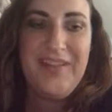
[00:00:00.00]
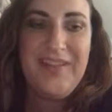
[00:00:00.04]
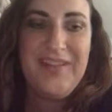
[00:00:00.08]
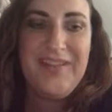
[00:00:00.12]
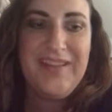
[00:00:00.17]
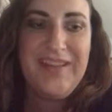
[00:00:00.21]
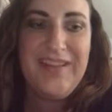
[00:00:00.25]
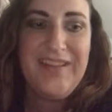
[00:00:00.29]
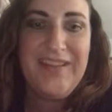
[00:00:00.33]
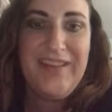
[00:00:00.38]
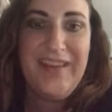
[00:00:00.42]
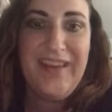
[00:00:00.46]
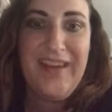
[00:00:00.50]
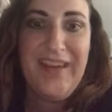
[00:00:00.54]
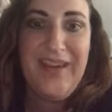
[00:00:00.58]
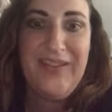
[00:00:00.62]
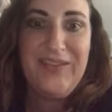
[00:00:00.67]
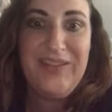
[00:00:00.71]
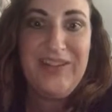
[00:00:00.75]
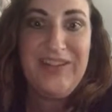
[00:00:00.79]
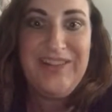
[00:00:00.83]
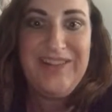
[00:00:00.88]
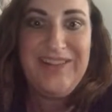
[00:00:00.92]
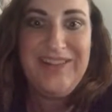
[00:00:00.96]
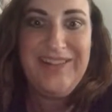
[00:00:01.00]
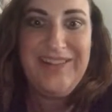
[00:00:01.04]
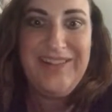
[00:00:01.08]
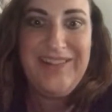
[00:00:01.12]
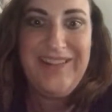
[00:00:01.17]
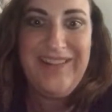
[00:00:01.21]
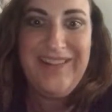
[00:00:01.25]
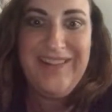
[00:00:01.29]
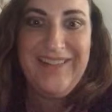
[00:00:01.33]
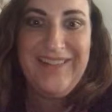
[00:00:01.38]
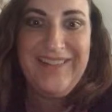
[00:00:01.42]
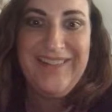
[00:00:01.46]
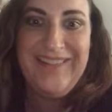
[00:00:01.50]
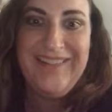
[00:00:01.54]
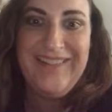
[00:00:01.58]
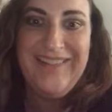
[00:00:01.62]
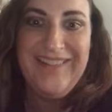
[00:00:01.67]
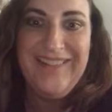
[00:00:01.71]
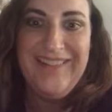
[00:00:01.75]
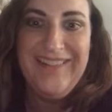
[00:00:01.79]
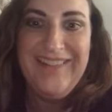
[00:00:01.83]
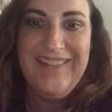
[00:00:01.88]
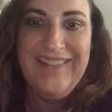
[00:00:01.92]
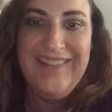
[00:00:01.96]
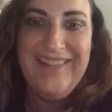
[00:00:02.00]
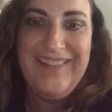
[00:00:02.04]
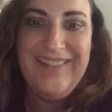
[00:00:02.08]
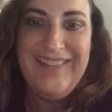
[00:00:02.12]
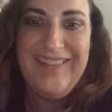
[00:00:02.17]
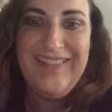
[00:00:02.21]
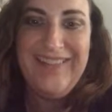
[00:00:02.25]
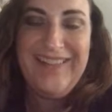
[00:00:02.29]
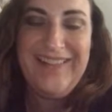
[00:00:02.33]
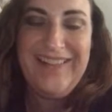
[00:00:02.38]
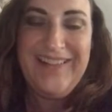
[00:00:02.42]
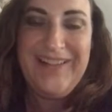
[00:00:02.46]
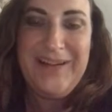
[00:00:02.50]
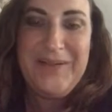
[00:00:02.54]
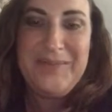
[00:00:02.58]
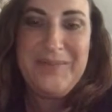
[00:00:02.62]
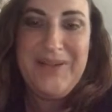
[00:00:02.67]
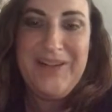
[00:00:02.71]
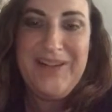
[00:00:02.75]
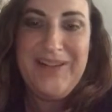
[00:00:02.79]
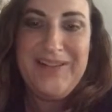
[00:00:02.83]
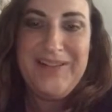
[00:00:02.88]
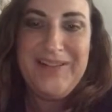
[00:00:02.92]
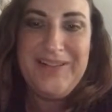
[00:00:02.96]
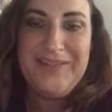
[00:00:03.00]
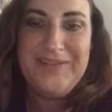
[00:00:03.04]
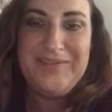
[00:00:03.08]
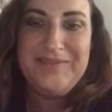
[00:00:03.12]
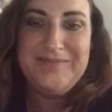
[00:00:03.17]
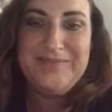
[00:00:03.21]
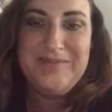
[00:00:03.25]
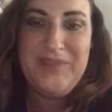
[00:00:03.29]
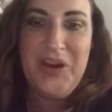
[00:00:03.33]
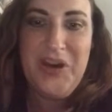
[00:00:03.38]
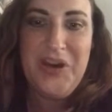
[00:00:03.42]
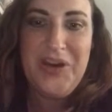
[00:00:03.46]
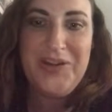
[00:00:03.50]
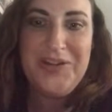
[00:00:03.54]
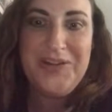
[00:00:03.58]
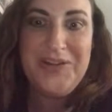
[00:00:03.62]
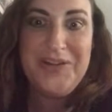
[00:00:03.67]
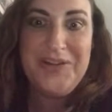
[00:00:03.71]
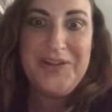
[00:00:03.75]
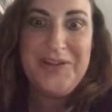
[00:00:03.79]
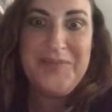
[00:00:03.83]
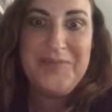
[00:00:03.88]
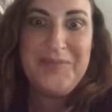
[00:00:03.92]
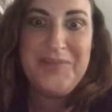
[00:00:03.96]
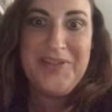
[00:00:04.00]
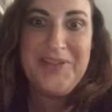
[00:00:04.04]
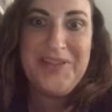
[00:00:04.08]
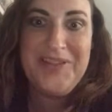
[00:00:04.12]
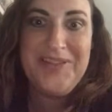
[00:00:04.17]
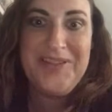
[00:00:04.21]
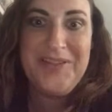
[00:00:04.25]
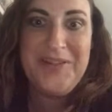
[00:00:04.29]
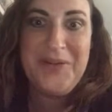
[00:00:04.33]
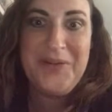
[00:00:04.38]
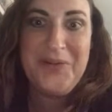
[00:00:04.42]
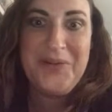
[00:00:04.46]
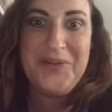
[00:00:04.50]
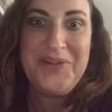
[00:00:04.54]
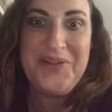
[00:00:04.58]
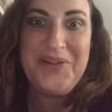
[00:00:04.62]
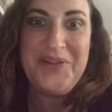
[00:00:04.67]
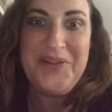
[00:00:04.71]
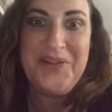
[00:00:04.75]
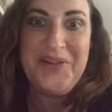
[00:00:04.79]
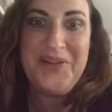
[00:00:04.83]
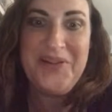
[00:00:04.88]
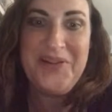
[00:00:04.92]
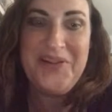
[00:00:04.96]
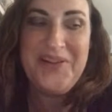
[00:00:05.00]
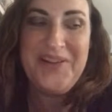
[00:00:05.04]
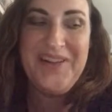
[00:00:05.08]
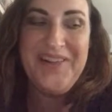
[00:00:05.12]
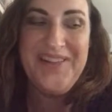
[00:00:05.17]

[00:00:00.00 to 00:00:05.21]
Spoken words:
and since I have E.T., I thought I better honor him with his own song.